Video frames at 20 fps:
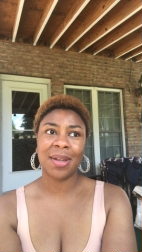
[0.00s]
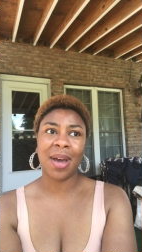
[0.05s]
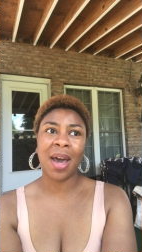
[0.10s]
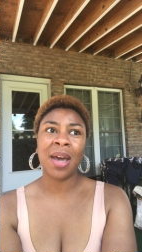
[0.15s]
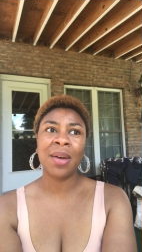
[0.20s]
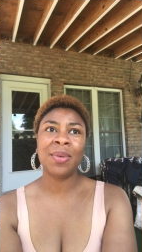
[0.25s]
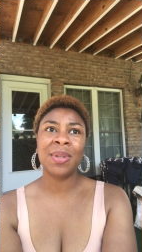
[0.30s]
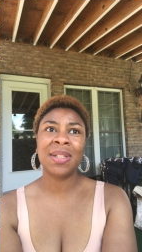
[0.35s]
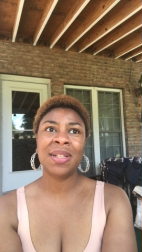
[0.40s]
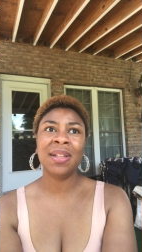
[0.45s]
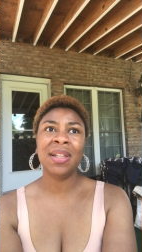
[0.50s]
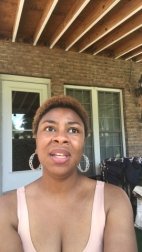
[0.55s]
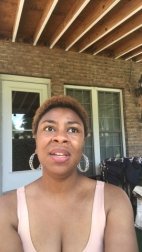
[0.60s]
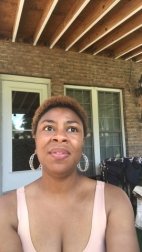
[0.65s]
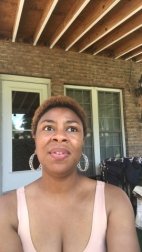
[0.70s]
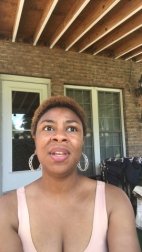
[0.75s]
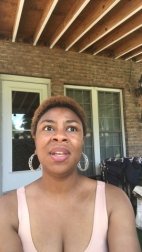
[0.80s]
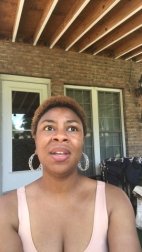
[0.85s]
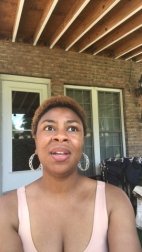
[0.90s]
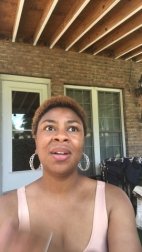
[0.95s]
I was
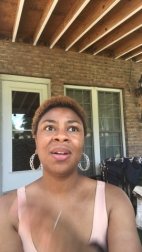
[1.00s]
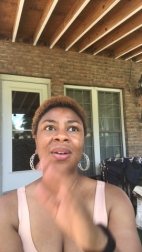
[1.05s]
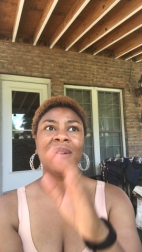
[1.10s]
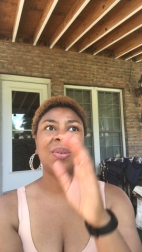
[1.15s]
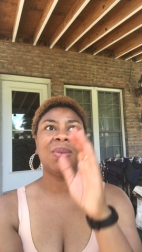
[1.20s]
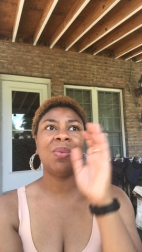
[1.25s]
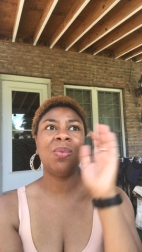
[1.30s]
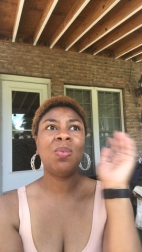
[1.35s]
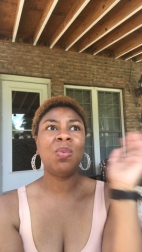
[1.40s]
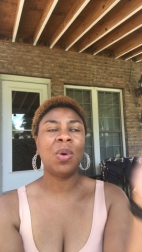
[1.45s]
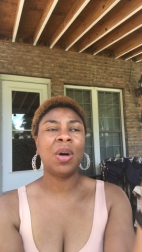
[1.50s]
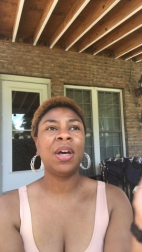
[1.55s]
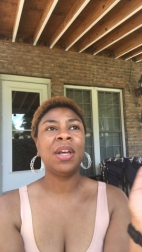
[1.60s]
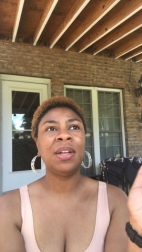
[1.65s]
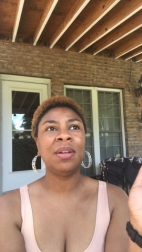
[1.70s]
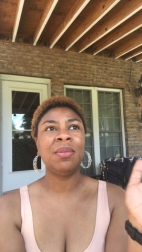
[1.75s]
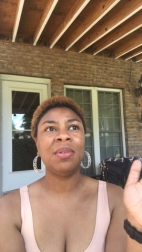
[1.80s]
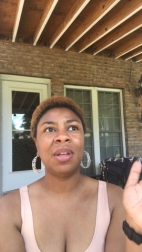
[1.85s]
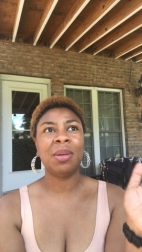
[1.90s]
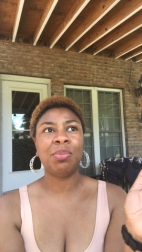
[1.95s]
leaving
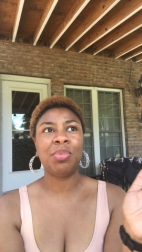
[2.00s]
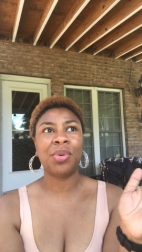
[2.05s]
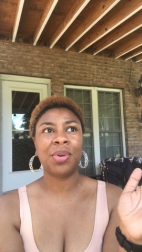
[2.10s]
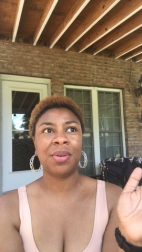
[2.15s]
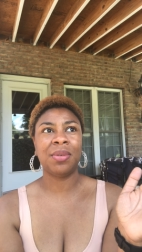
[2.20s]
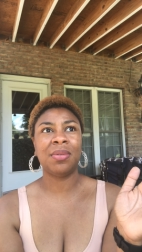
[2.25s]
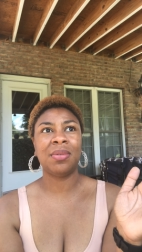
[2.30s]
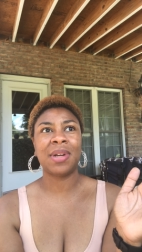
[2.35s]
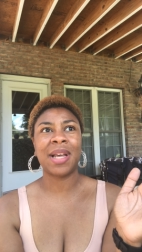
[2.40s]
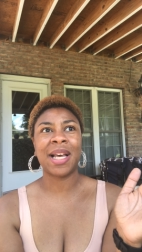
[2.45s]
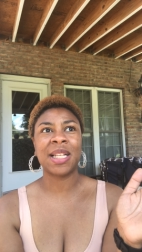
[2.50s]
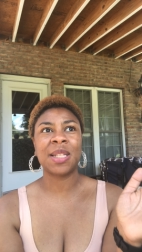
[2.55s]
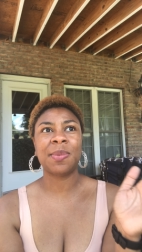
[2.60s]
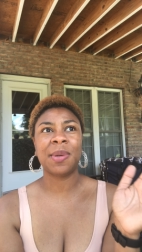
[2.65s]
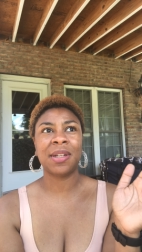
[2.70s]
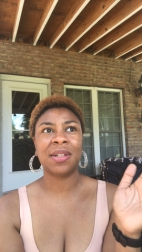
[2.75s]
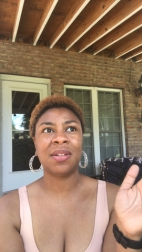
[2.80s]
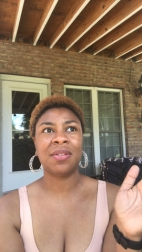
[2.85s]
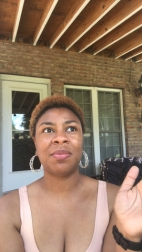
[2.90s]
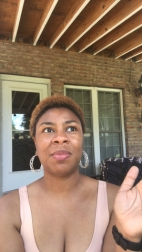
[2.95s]
one important
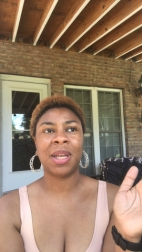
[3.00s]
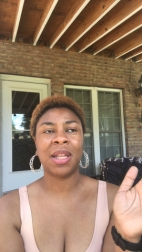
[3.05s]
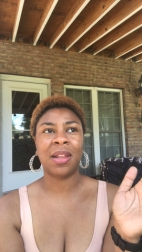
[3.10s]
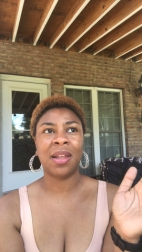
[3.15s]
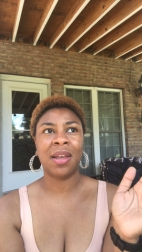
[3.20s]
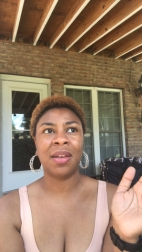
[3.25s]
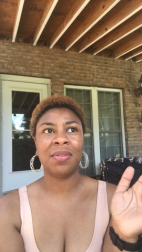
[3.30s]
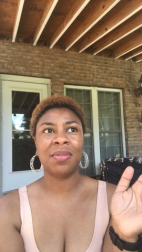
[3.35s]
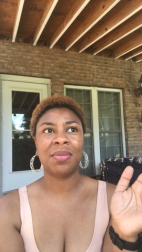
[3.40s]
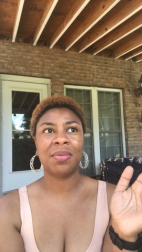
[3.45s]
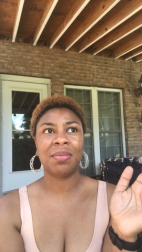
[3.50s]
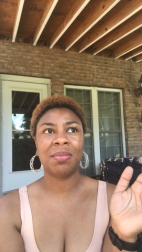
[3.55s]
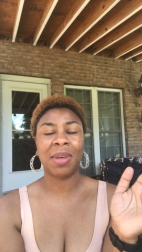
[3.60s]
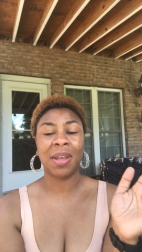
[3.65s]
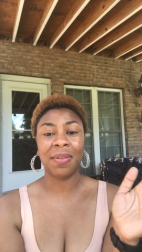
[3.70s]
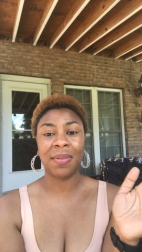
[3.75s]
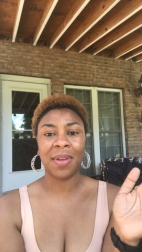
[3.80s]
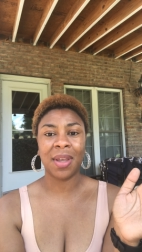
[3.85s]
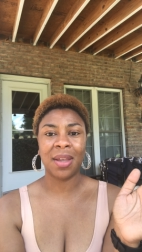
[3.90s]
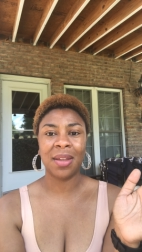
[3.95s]
aspect of my life,
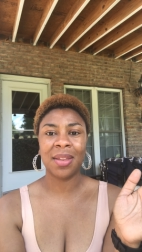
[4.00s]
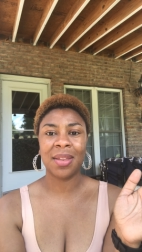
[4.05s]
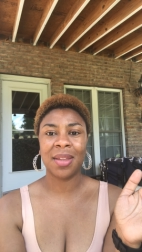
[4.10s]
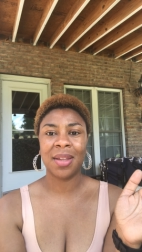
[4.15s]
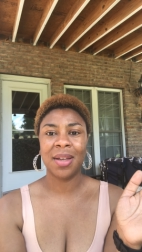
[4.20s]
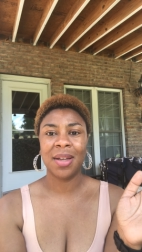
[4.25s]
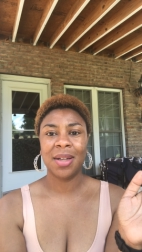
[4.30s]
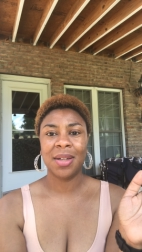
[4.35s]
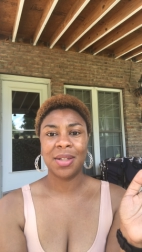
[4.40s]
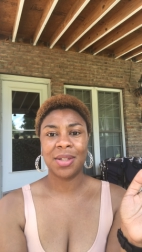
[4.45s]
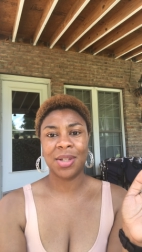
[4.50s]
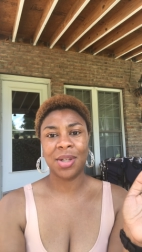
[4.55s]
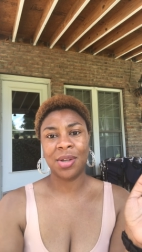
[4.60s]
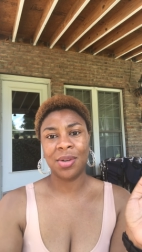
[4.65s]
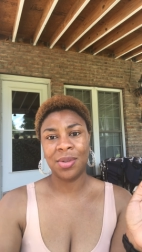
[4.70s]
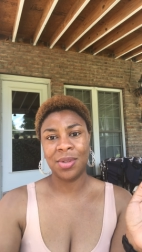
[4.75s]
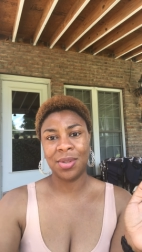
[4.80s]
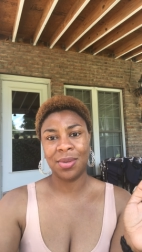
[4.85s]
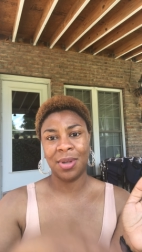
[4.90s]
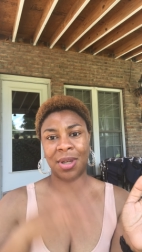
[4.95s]
my faith, to
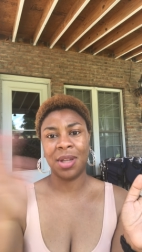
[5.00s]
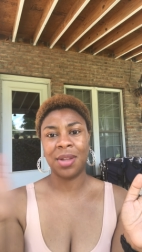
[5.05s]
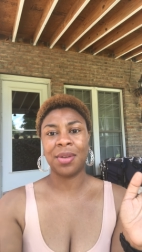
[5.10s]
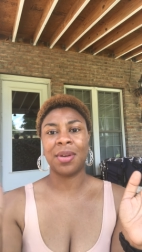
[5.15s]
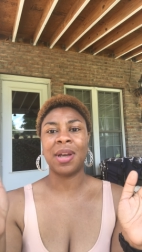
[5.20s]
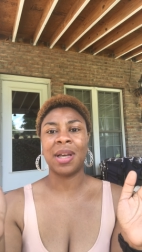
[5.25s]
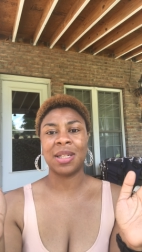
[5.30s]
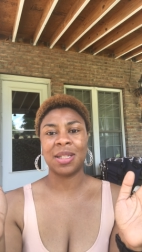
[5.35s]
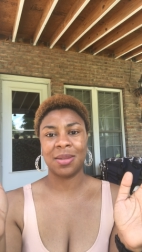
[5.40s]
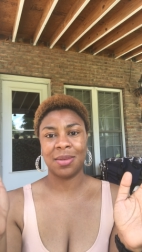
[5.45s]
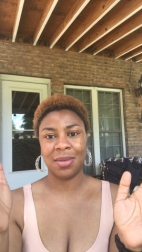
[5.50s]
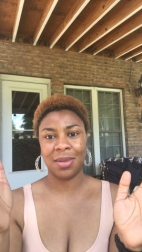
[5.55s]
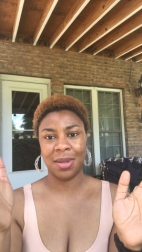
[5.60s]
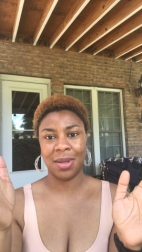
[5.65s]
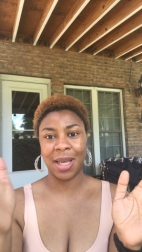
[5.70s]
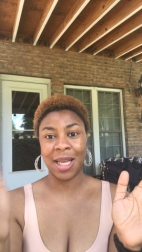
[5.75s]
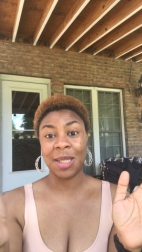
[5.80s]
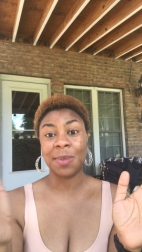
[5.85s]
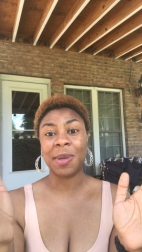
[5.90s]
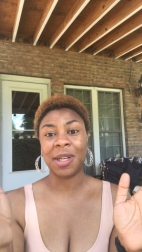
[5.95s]
go to another as
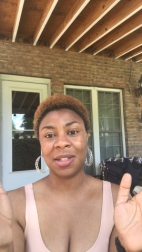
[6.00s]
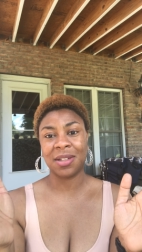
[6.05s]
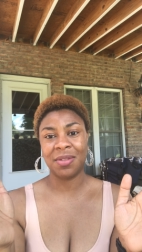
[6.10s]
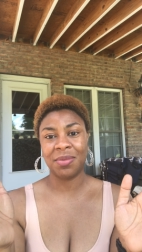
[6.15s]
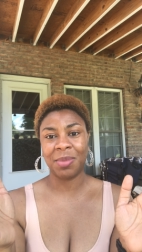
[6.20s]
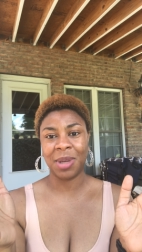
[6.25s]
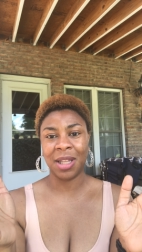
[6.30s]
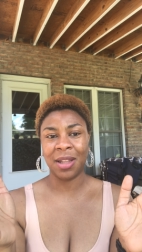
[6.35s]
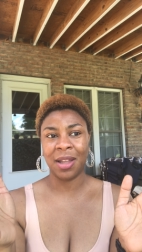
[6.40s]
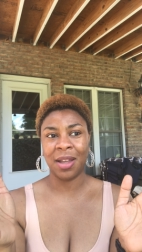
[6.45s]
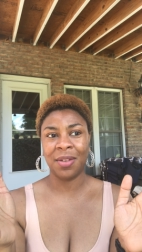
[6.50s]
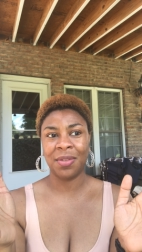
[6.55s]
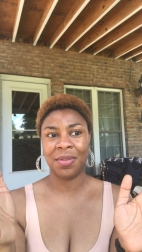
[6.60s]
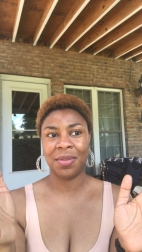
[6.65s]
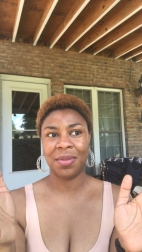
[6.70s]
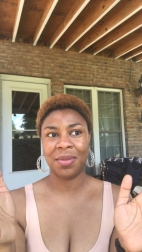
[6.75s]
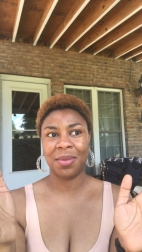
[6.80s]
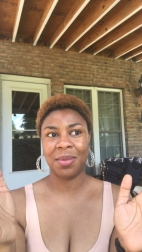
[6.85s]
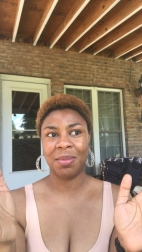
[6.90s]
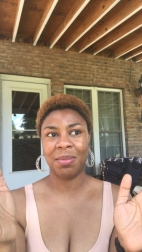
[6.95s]
aspect of my life,
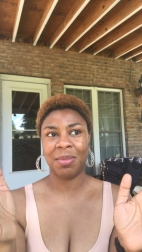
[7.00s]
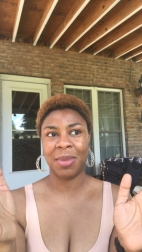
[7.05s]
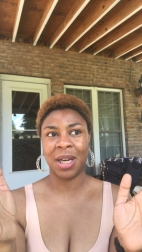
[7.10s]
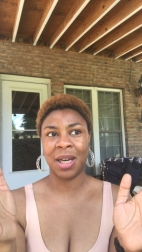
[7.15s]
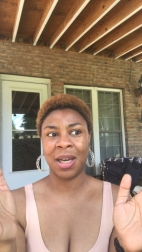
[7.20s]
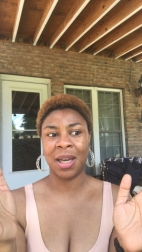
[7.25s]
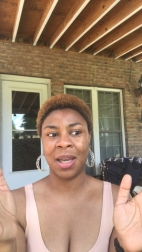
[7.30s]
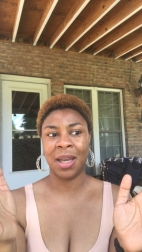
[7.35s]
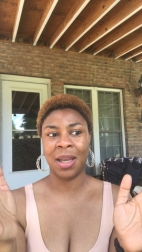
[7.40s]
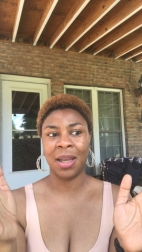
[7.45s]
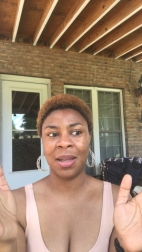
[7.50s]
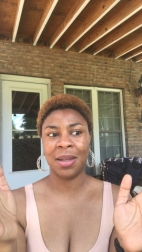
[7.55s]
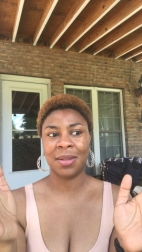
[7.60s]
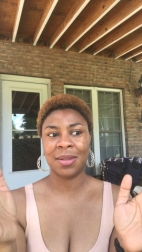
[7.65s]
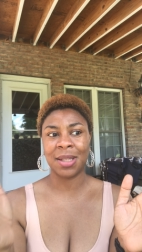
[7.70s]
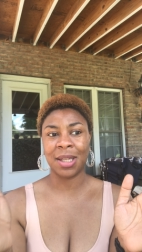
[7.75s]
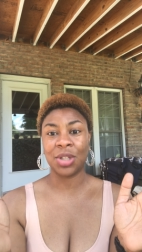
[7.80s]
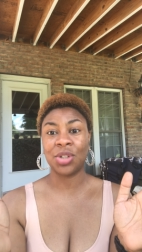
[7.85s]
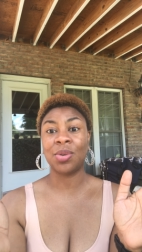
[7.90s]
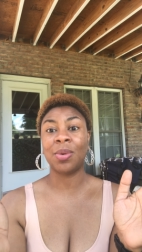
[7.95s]
my
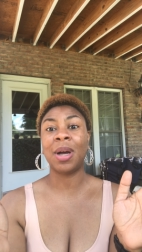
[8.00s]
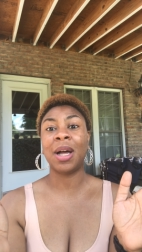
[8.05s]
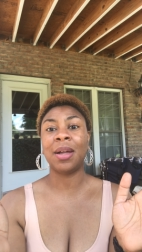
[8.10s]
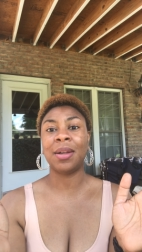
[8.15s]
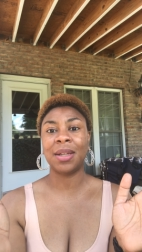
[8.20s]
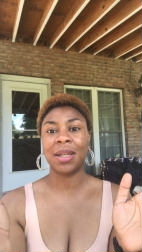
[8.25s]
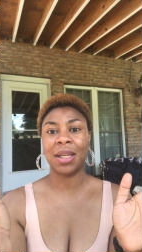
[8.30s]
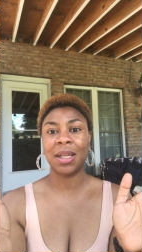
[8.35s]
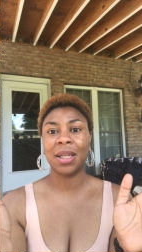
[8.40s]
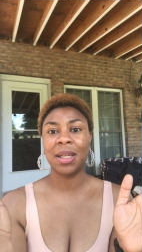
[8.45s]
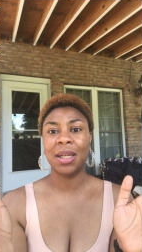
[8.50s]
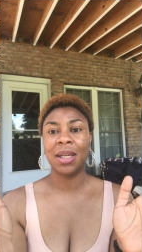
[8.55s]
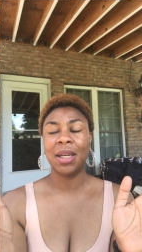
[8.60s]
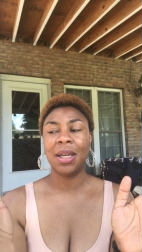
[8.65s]
sexuality.